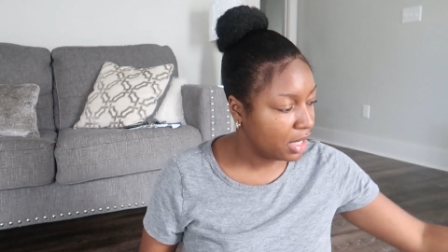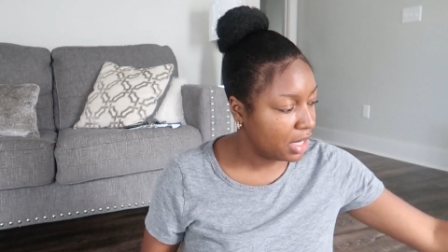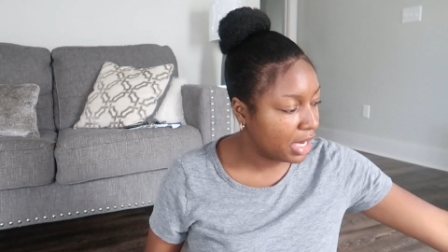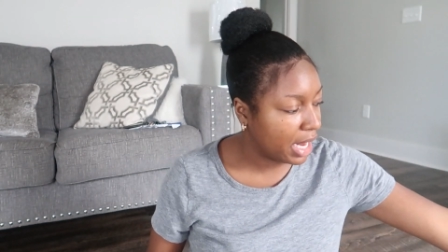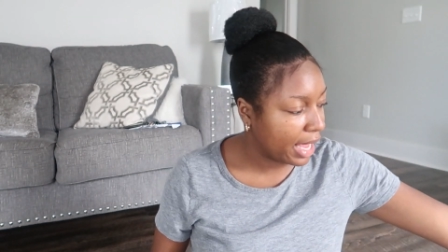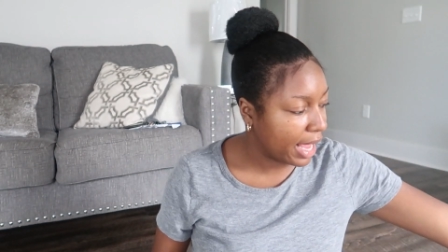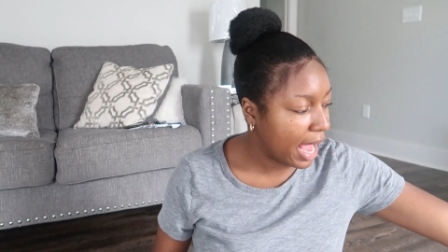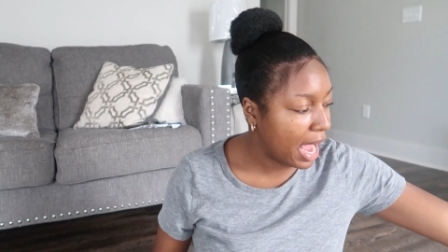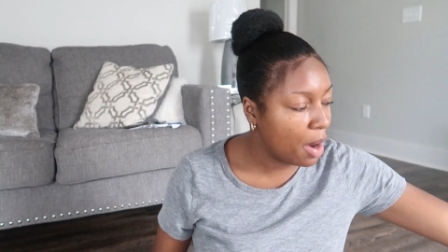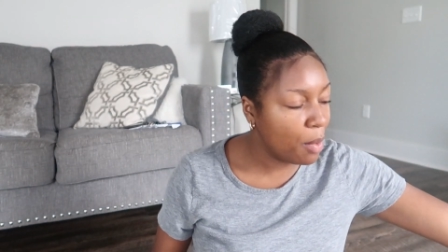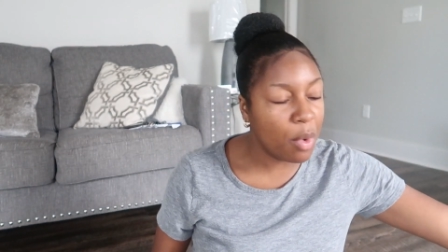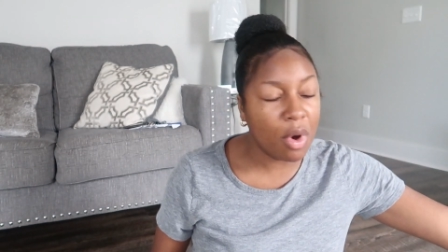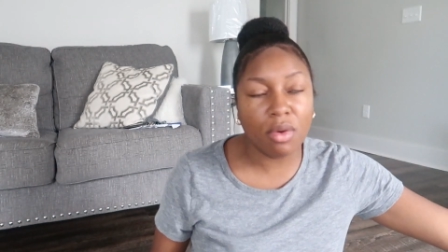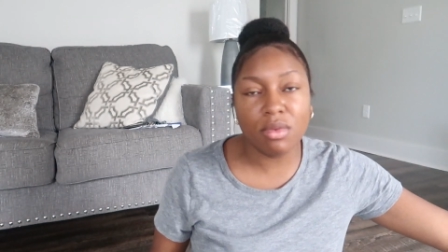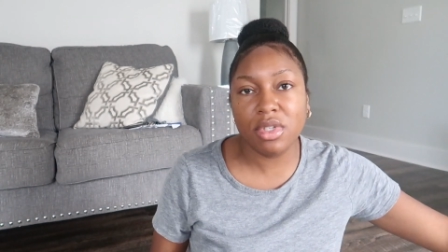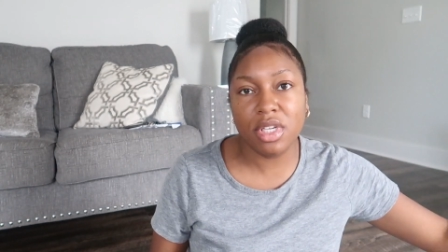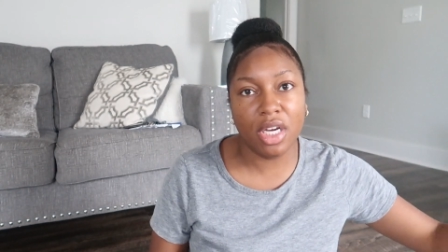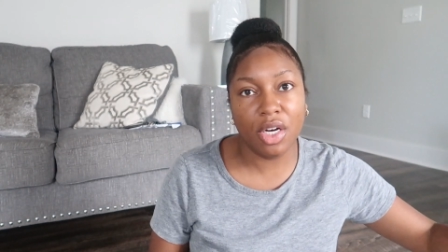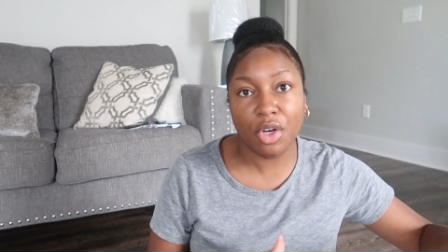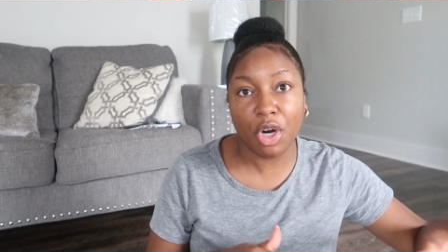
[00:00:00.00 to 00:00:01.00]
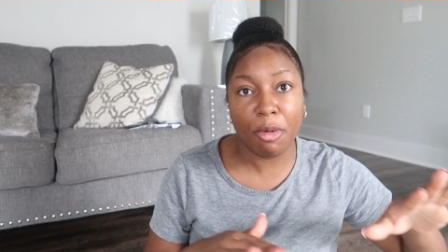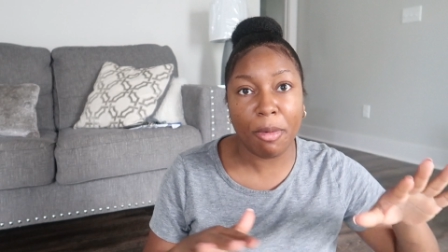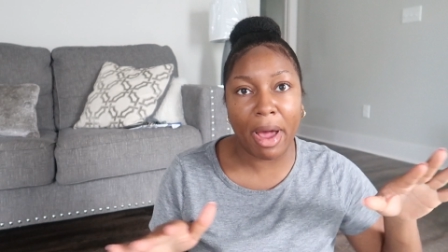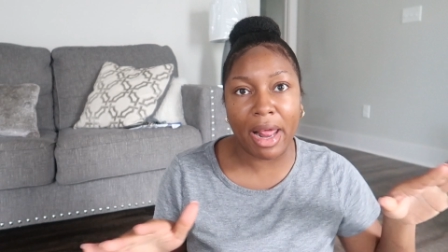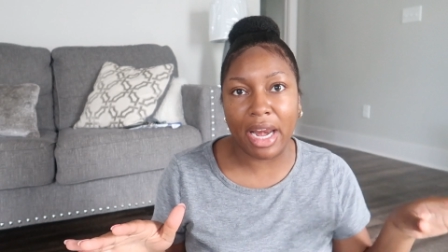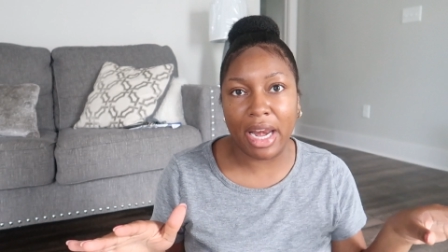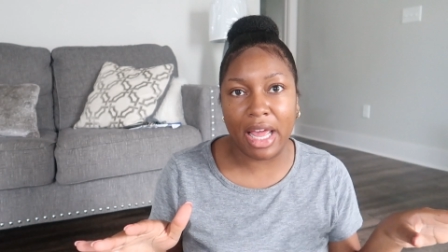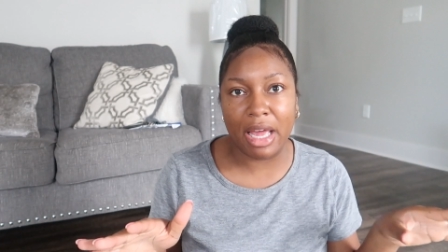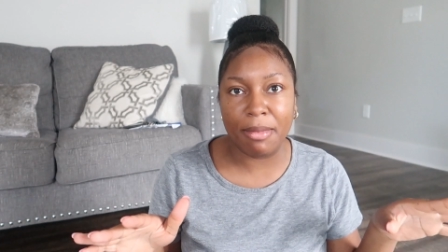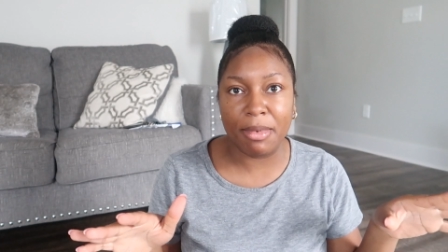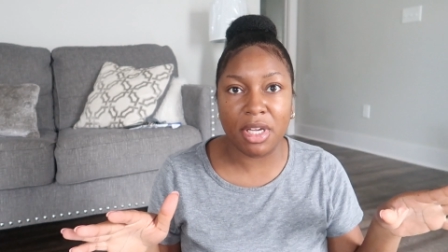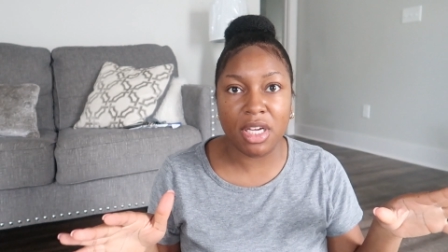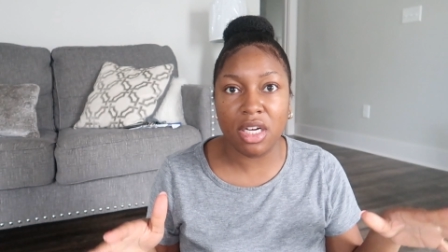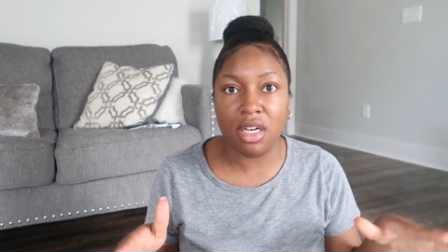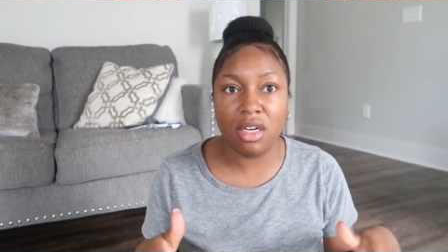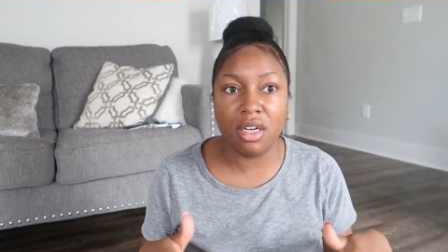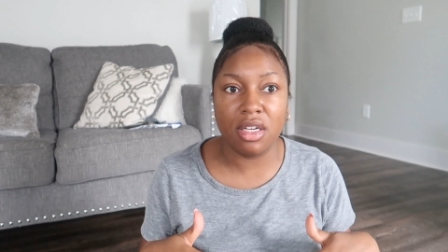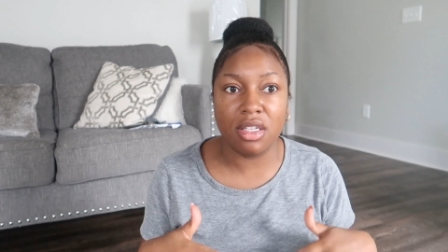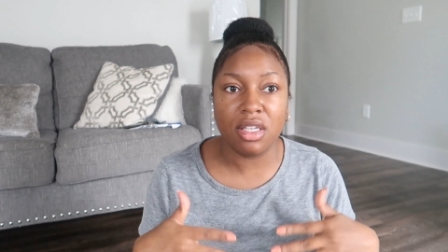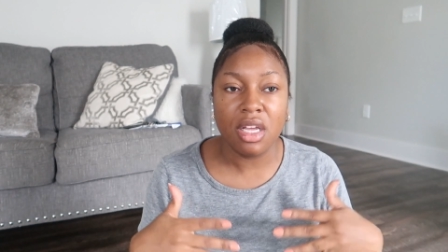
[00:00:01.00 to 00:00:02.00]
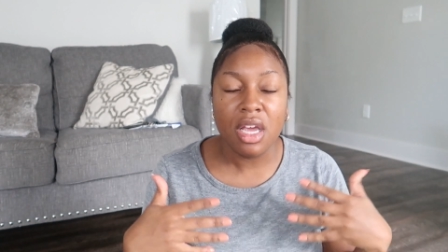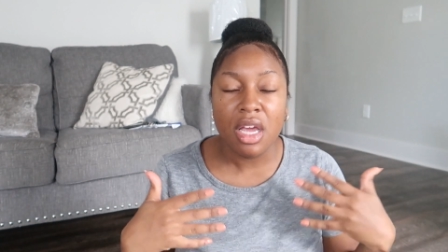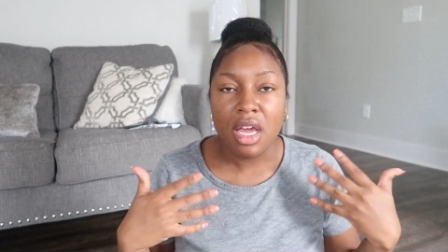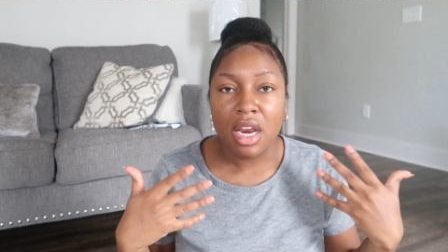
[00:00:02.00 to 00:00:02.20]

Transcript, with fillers: Like I won't tell nobody that because